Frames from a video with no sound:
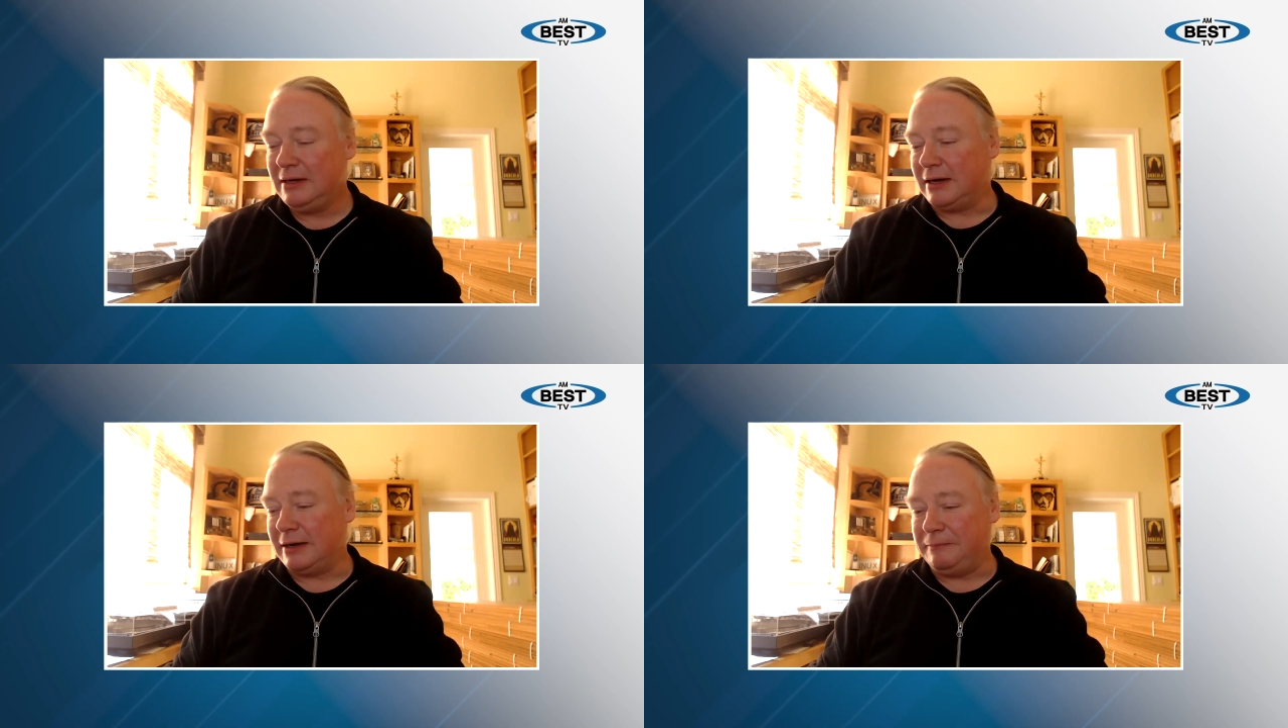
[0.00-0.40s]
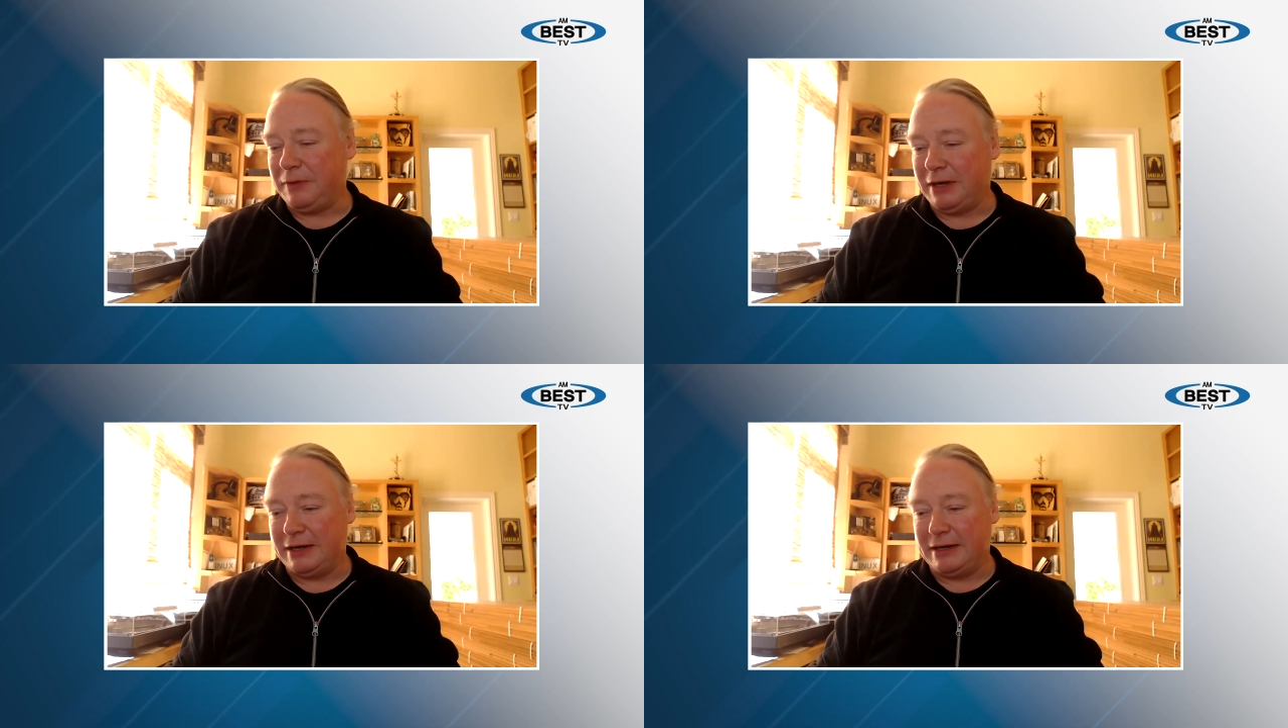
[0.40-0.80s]

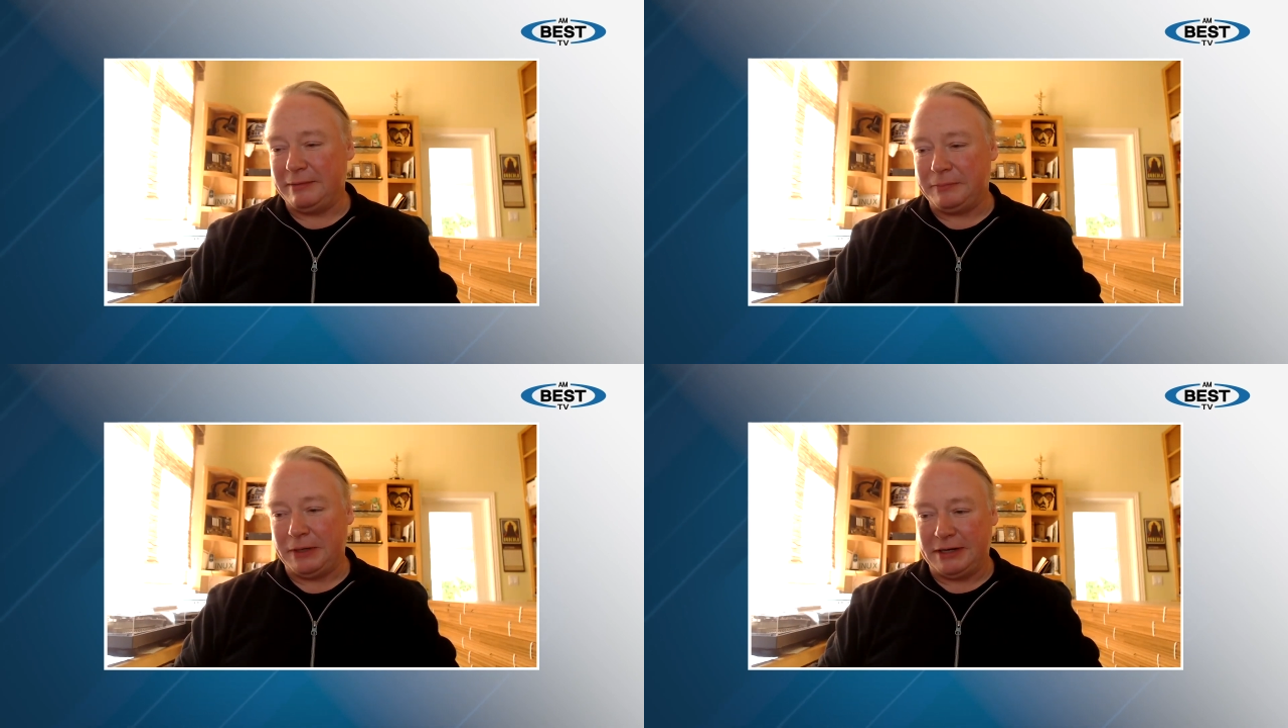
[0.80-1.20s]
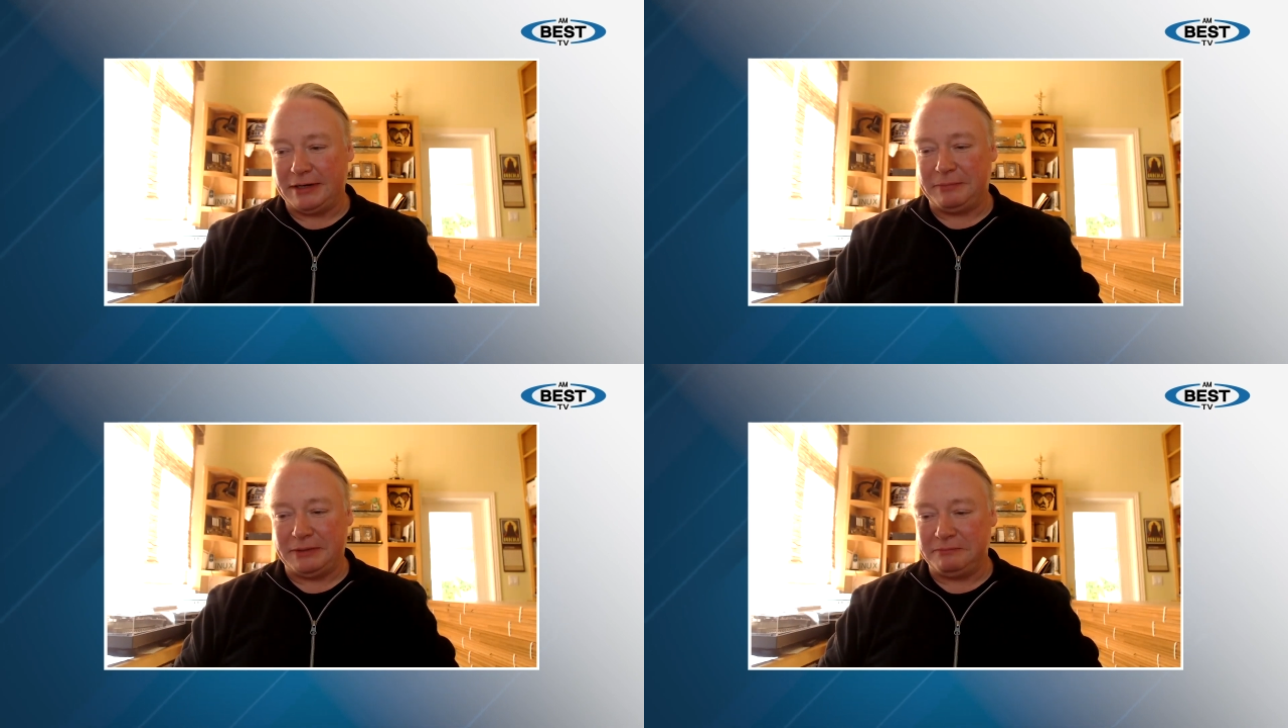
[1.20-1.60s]

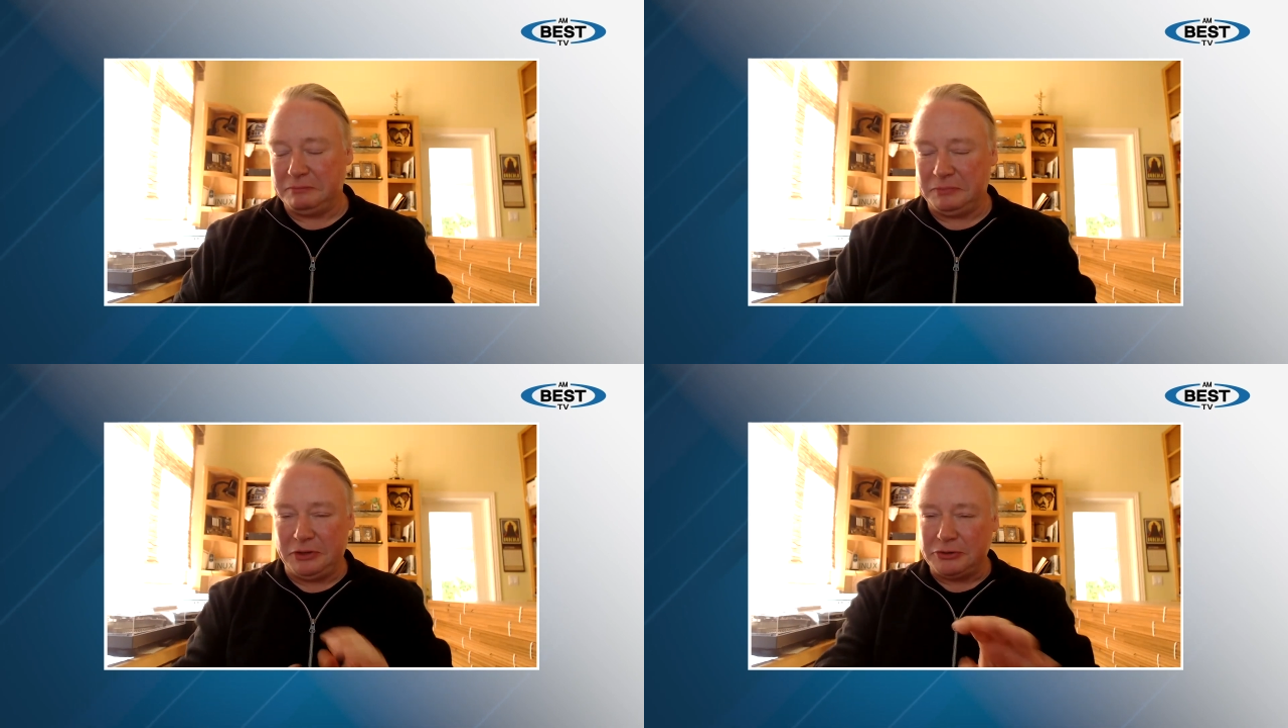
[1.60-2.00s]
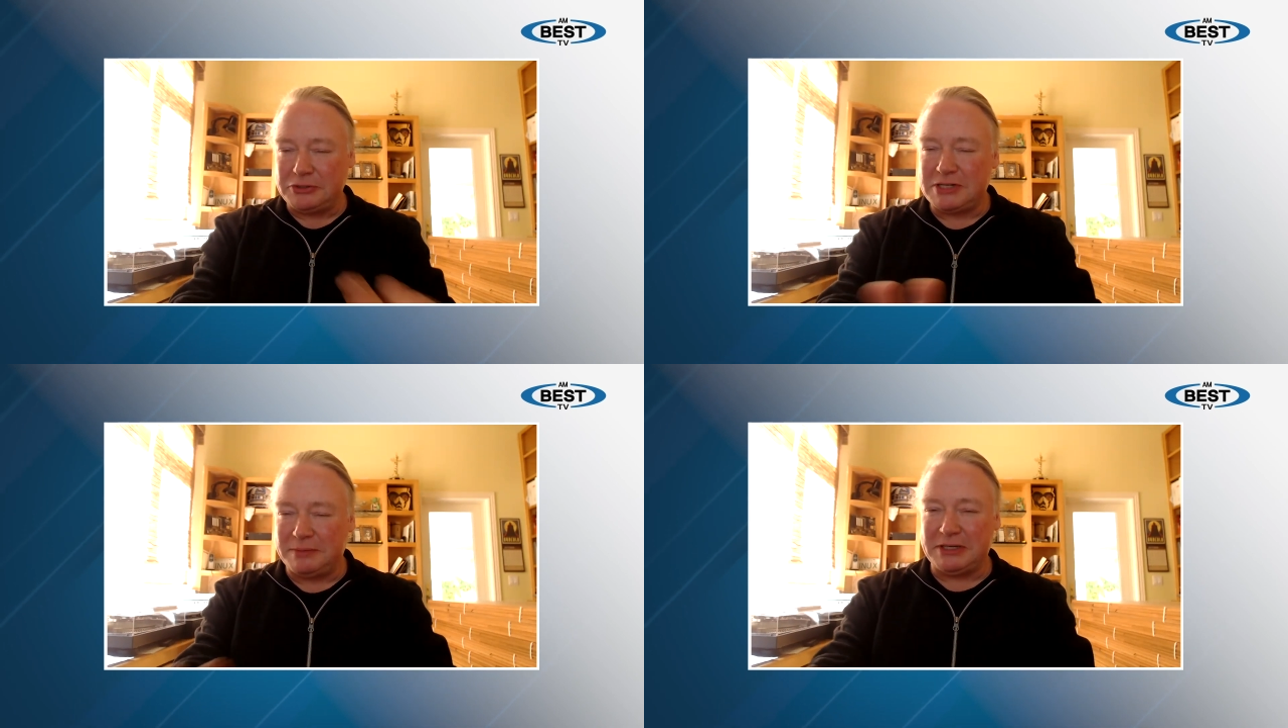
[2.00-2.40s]
But
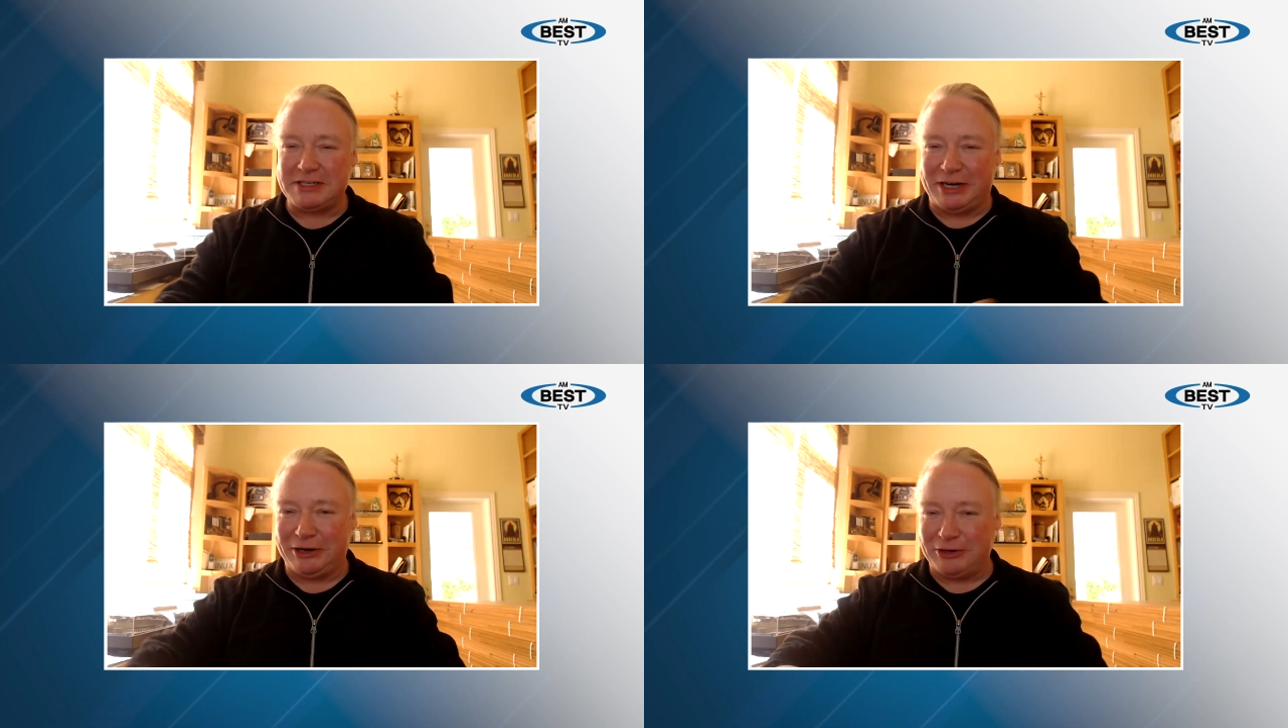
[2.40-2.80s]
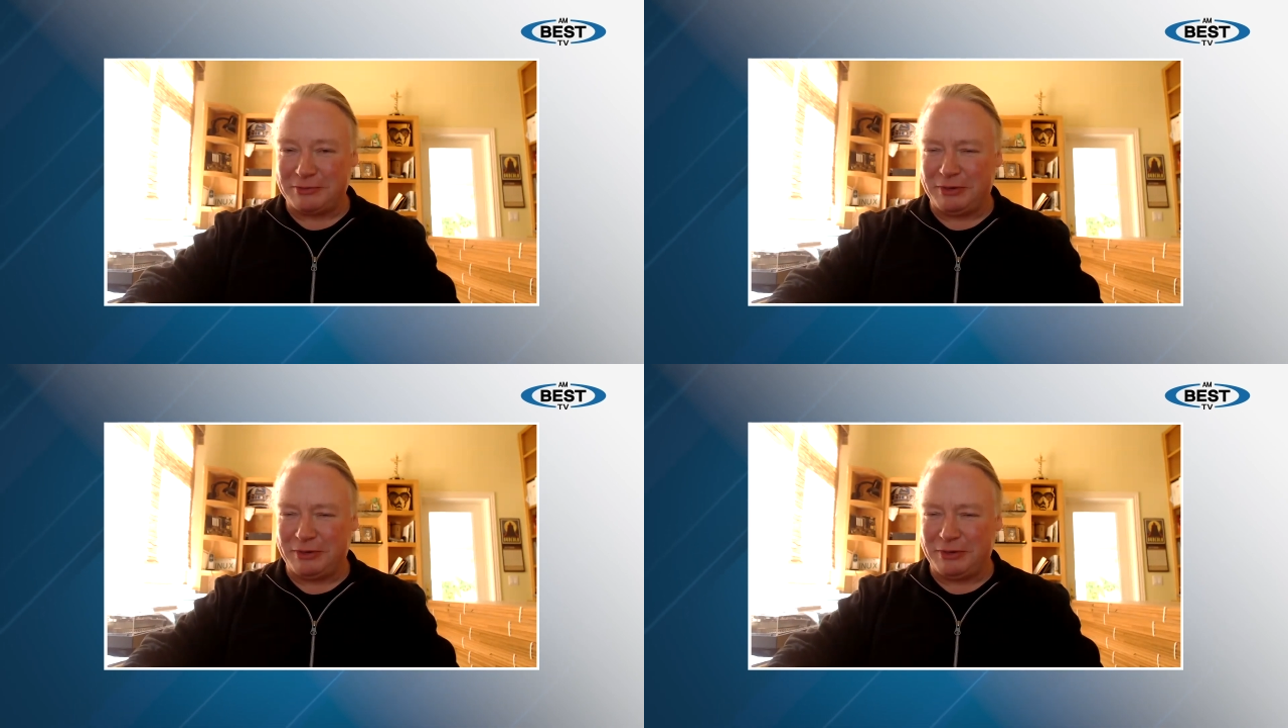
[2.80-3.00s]
those are some of the scenarios,